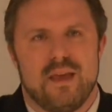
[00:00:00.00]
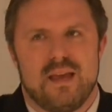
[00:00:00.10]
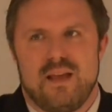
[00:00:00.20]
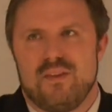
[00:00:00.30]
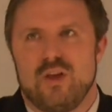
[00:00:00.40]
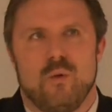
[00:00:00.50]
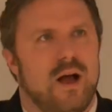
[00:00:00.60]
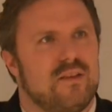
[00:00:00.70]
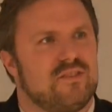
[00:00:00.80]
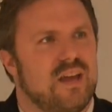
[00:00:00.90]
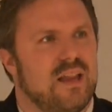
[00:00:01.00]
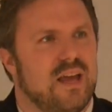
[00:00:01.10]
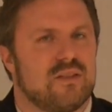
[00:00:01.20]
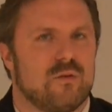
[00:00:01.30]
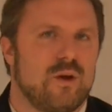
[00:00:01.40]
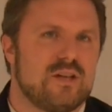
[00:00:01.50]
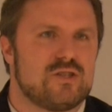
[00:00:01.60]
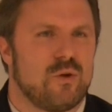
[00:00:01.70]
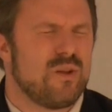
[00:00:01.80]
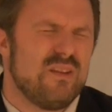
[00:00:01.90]
In the US, say, like, the rich
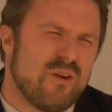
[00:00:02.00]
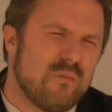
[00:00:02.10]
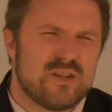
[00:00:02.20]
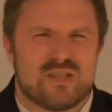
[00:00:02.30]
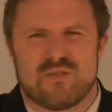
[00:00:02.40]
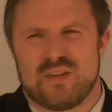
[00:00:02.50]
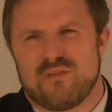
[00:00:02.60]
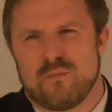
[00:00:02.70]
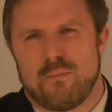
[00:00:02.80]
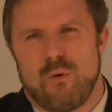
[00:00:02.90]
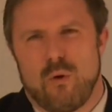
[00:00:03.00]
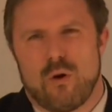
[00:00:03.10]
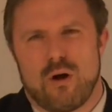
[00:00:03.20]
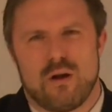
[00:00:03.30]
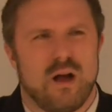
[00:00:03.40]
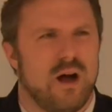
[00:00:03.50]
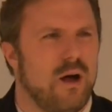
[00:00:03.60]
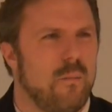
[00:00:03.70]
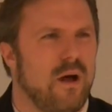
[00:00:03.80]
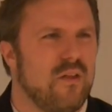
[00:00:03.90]
don't really vote much differently from the poor.
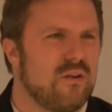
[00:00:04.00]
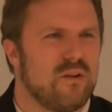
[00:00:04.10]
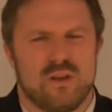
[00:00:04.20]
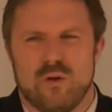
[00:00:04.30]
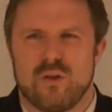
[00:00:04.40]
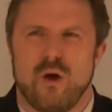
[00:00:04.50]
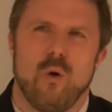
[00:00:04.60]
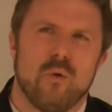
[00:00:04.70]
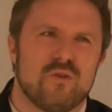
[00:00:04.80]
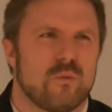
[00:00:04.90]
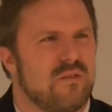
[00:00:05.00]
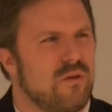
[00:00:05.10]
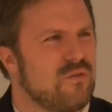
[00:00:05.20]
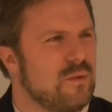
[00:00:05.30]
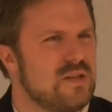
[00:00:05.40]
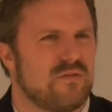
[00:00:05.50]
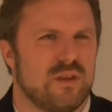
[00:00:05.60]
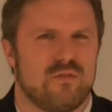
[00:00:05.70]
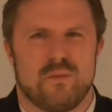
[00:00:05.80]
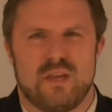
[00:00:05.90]
The old don't really vote much
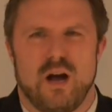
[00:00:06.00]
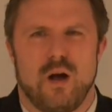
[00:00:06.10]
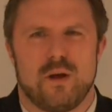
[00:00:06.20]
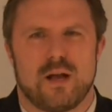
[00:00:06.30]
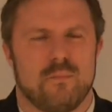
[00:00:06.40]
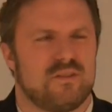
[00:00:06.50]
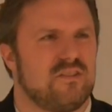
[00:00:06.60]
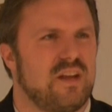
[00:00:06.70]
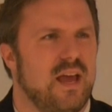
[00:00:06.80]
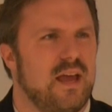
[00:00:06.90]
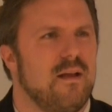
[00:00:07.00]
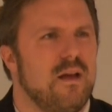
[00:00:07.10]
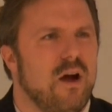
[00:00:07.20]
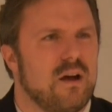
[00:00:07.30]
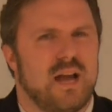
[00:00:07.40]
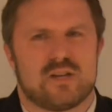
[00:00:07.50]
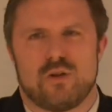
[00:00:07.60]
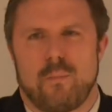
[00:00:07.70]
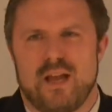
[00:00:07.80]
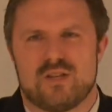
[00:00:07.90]
differently from the young when it comes to, say, our
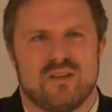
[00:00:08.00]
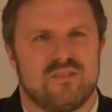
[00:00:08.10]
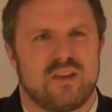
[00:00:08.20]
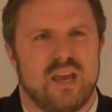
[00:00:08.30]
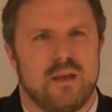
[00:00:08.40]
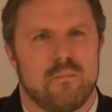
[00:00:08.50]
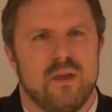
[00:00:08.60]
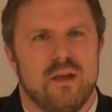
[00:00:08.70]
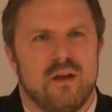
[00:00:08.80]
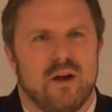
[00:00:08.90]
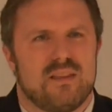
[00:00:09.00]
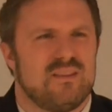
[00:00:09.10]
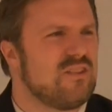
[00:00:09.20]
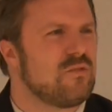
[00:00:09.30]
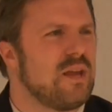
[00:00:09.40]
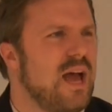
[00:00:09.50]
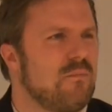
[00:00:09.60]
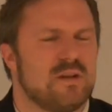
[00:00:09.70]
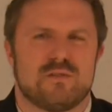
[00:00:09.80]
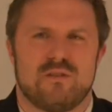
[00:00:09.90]
national pension scheme. Right? This doesn't really have
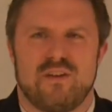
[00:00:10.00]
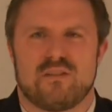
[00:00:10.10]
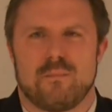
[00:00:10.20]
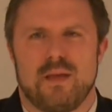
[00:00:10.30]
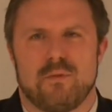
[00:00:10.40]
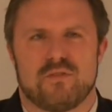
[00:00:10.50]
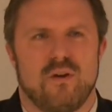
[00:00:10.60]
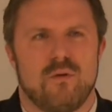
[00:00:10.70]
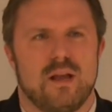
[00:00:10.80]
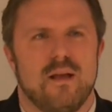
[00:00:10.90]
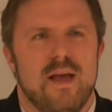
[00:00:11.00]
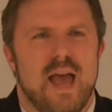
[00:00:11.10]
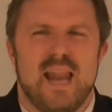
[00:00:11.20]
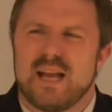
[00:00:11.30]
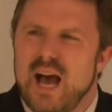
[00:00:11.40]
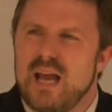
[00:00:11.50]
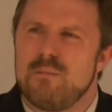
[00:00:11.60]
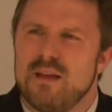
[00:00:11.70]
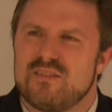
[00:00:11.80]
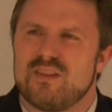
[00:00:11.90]
much of an effect on people's voting, and it kind of
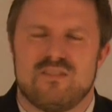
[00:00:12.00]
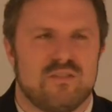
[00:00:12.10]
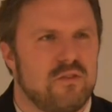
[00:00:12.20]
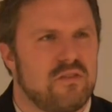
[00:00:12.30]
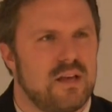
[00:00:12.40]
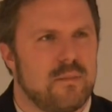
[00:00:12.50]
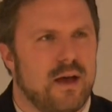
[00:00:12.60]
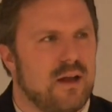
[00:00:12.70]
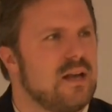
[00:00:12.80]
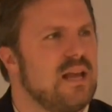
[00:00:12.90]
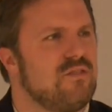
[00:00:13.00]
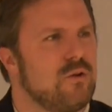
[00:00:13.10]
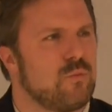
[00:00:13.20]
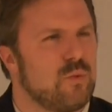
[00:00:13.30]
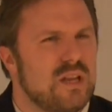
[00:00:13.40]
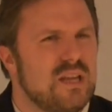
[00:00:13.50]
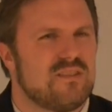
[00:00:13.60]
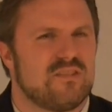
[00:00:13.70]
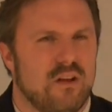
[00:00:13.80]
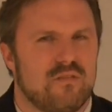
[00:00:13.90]
makes sense if you think about it. If you're really a
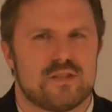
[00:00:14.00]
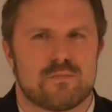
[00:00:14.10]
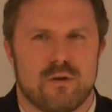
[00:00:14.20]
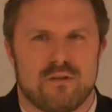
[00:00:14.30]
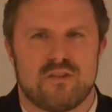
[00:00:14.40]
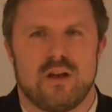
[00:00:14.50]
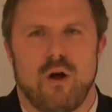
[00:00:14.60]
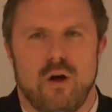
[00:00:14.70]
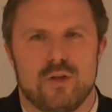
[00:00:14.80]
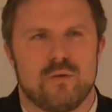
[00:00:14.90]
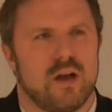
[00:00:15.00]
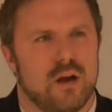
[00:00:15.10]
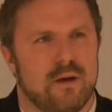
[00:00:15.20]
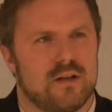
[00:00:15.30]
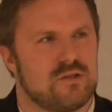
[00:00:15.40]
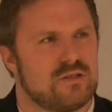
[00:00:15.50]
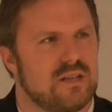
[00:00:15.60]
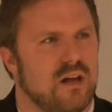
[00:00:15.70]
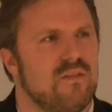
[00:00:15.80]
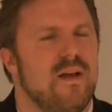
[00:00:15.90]
selfish person and all you care about is
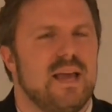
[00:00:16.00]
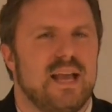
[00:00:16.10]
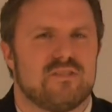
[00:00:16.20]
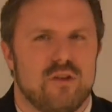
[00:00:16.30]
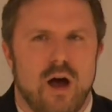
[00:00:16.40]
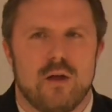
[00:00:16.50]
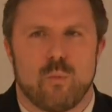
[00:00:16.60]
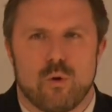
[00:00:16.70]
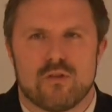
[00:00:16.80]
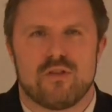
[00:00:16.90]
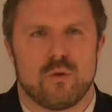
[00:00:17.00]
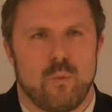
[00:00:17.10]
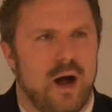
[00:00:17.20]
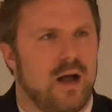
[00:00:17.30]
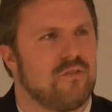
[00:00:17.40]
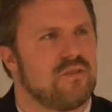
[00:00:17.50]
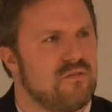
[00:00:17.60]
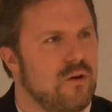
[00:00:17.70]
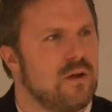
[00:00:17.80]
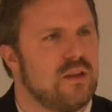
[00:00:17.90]
yourself, it's not worth your while to
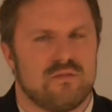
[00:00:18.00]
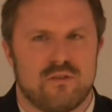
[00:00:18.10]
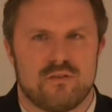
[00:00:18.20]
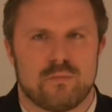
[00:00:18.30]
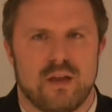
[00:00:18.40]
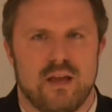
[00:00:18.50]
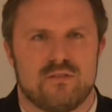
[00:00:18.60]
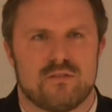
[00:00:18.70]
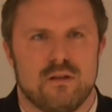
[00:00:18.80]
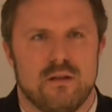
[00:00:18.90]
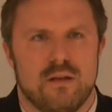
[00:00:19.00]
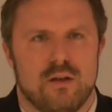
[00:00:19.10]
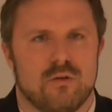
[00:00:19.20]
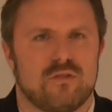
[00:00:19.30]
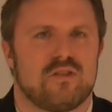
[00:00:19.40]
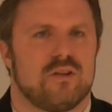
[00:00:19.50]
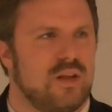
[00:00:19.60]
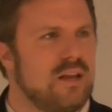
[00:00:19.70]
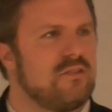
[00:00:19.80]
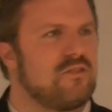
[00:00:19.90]
vote in the first place. You know, to
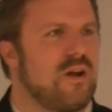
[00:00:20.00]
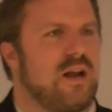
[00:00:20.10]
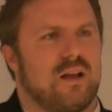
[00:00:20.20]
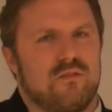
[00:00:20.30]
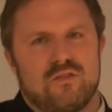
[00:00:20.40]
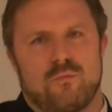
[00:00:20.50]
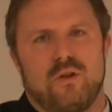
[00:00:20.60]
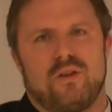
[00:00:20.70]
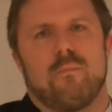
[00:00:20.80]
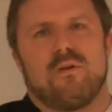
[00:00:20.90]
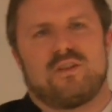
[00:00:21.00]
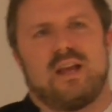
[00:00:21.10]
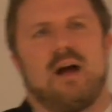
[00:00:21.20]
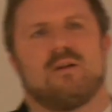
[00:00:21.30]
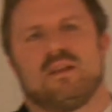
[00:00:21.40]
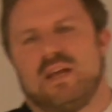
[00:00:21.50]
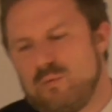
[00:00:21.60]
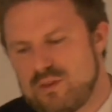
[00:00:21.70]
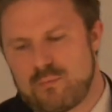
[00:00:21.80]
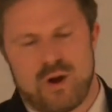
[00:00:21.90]
illustrate, I'll give you some real numbers I calculated
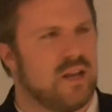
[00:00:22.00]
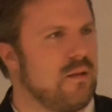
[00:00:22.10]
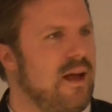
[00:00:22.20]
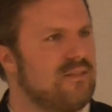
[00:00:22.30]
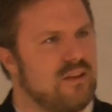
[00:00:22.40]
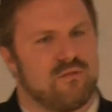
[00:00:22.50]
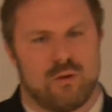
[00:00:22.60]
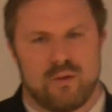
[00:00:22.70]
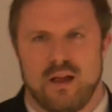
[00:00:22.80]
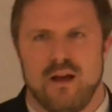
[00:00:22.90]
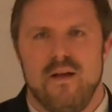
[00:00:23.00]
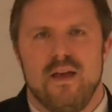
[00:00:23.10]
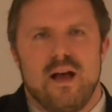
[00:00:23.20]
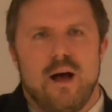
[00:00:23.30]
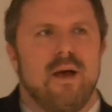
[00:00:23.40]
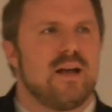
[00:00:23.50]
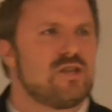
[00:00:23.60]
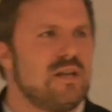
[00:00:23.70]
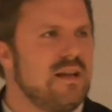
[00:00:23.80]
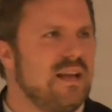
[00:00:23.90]
with the Brendan Lemaszky formula.
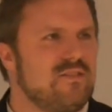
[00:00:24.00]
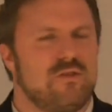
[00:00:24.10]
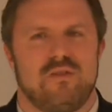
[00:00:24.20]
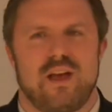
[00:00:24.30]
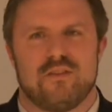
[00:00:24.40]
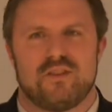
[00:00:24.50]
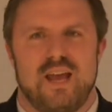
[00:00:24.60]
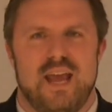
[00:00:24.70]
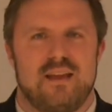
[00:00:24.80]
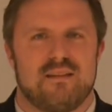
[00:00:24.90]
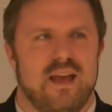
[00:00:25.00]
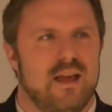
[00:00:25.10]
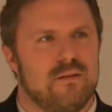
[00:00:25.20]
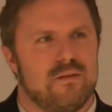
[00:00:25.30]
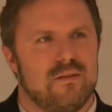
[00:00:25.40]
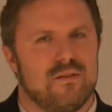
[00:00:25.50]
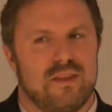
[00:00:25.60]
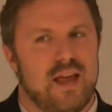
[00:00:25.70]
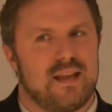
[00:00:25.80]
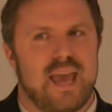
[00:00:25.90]
Imagine it's 2008, and
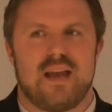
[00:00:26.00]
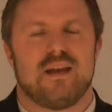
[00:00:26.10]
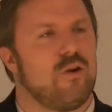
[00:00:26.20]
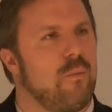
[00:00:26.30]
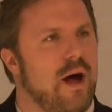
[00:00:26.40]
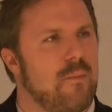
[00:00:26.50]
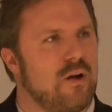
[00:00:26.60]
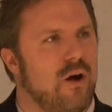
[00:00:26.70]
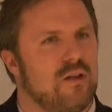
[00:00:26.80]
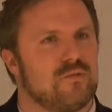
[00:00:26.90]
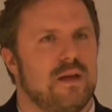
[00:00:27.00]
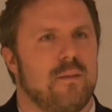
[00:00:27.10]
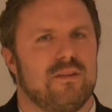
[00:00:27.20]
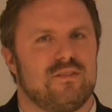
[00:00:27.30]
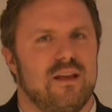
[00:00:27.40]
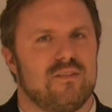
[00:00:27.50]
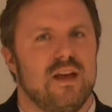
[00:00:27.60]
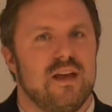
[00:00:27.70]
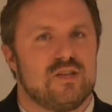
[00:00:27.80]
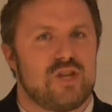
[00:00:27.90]
then candidate Obama calls me up and says,
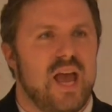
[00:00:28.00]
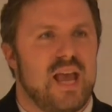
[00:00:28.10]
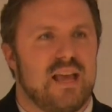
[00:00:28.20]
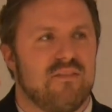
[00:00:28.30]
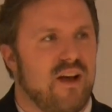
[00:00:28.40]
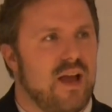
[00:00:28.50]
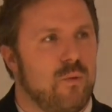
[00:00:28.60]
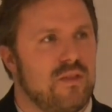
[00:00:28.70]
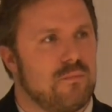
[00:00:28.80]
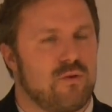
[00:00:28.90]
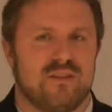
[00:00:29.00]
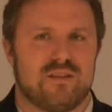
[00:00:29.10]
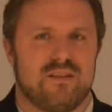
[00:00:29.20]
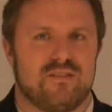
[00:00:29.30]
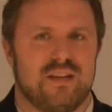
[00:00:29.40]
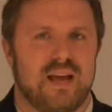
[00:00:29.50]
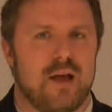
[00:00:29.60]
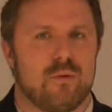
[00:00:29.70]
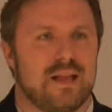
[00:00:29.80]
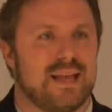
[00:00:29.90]
Jay, if I win the presidency, I
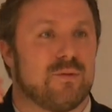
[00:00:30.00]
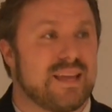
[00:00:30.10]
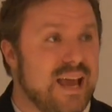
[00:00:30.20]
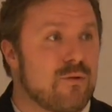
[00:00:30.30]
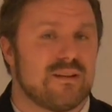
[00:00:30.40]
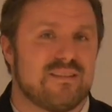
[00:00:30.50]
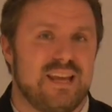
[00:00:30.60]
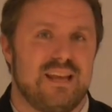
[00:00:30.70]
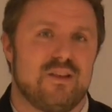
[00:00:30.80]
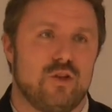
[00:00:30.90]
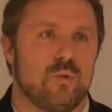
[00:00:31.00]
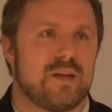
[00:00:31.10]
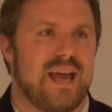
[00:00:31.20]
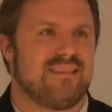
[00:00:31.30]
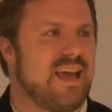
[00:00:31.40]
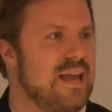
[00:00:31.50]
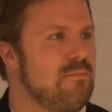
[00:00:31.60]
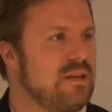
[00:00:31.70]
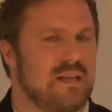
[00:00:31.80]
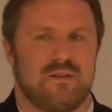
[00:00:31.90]
will guarantee that you will get $10
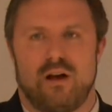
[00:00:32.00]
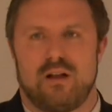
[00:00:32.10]
million.